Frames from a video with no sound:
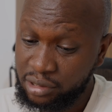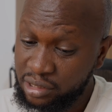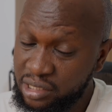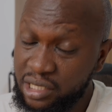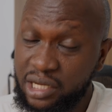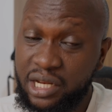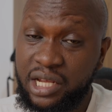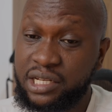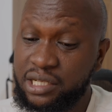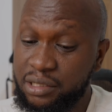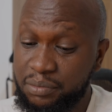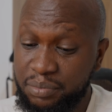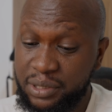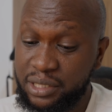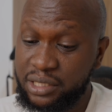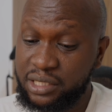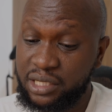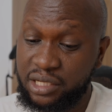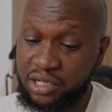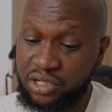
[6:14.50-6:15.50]
1080p
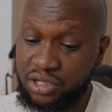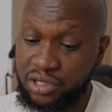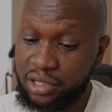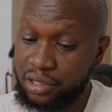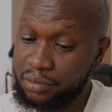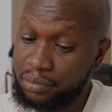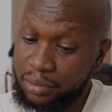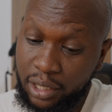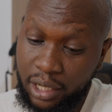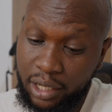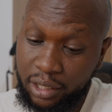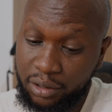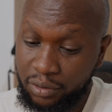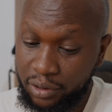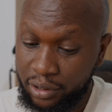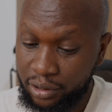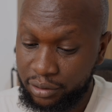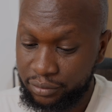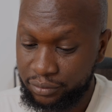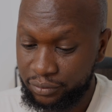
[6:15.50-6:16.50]
is HD. But
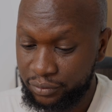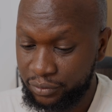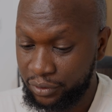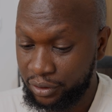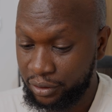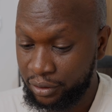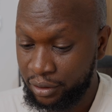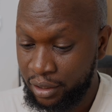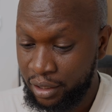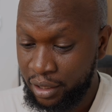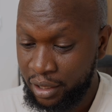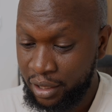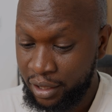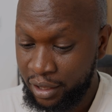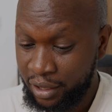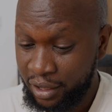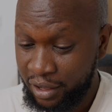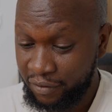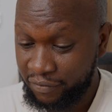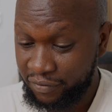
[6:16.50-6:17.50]
anyway,
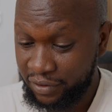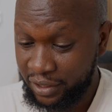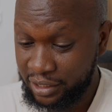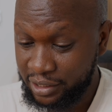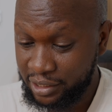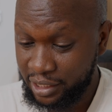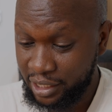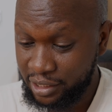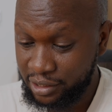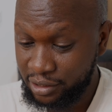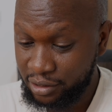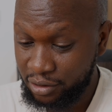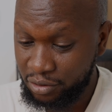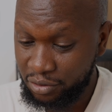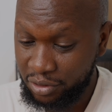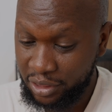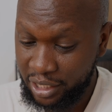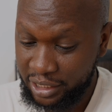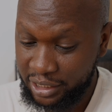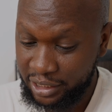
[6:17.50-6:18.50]
if they say so,
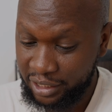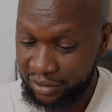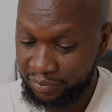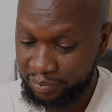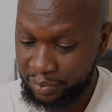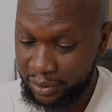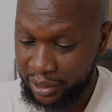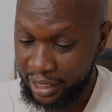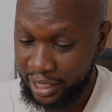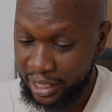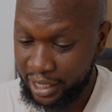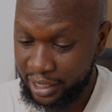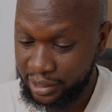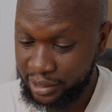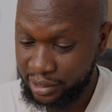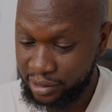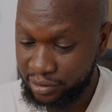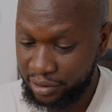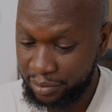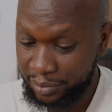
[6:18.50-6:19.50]
30 FPS,
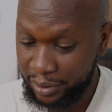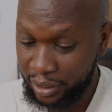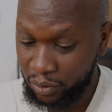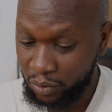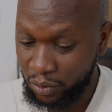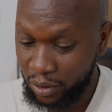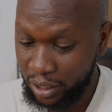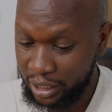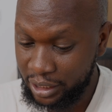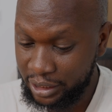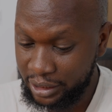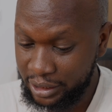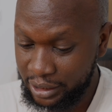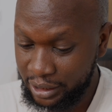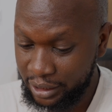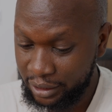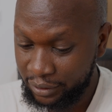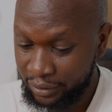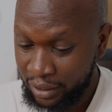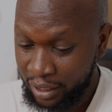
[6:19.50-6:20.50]
streaming
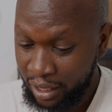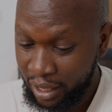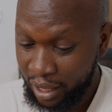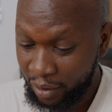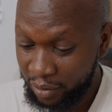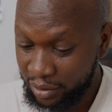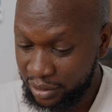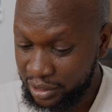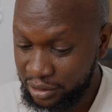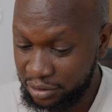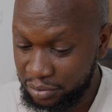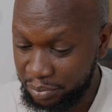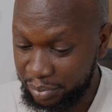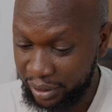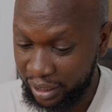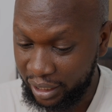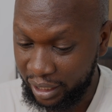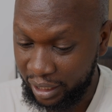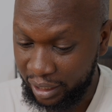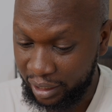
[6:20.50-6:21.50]
quality, I want it to be
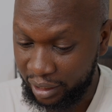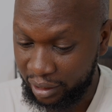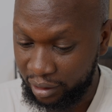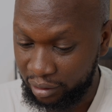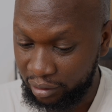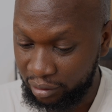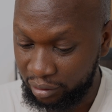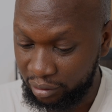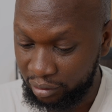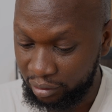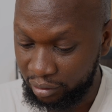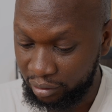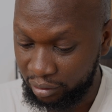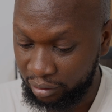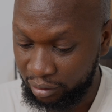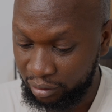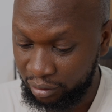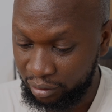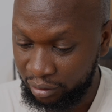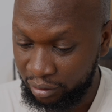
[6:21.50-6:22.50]
high.
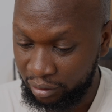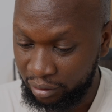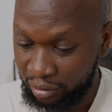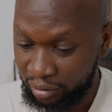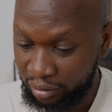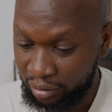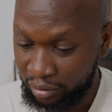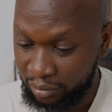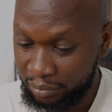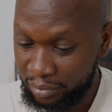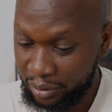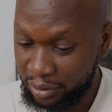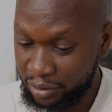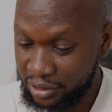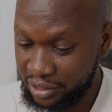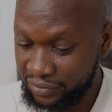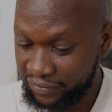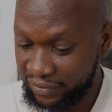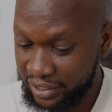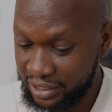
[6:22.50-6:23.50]

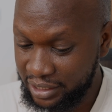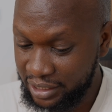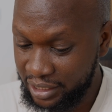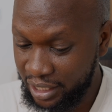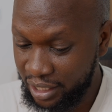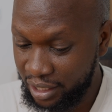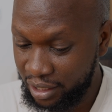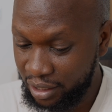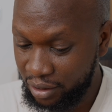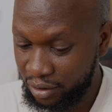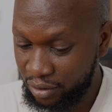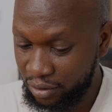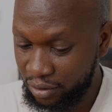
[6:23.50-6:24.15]
Because if I say,